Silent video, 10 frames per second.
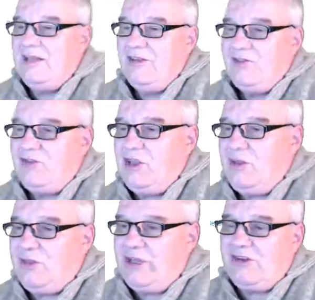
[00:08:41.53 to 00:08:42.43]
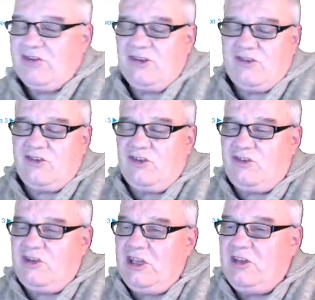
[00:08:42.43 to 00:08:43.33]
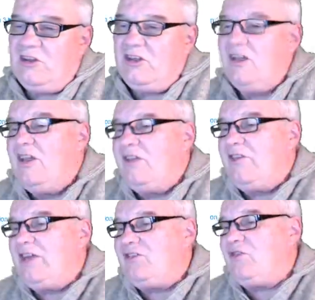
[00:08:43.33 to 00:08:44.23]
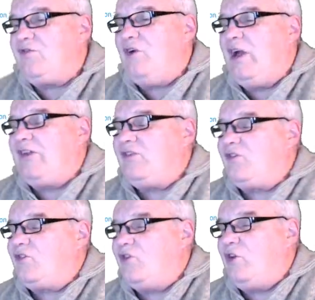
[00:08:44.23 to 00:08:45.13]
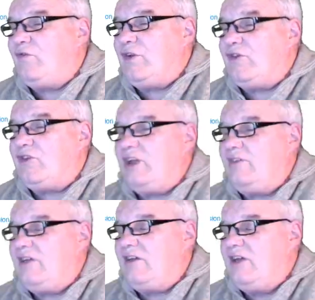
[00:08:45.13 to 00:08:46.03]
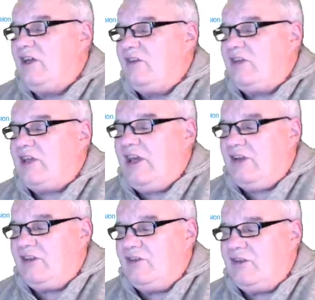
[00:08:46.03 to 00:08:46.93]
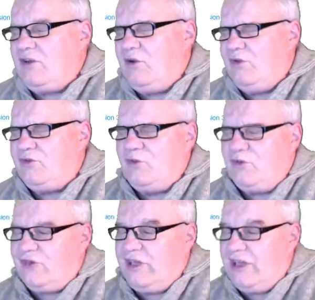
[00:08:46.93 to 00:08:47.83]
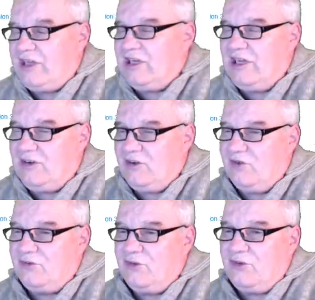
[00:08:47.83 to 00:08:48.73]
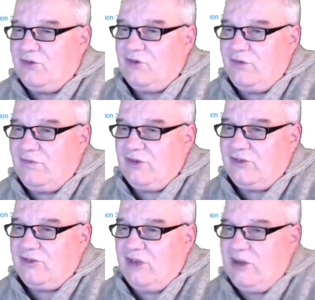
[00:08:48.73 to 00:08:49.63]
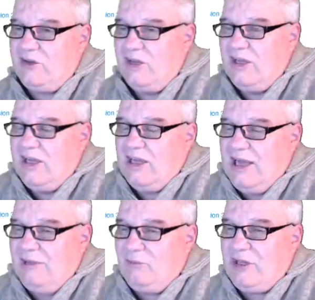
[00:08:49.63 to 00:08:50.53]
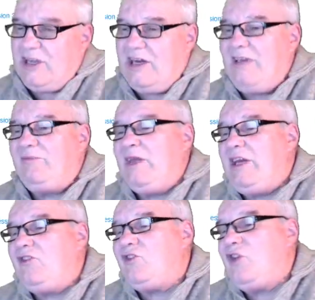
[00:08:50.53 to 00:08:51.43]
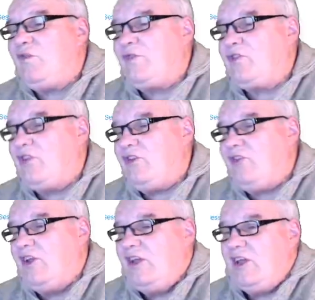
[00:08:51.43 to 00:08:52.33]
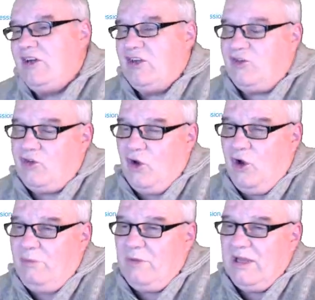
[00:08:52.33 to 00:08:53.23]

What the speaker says: tin things, it's the tin that defines the surface, and then the contours are calculated onto the surface. So we can have many surfaces in a job,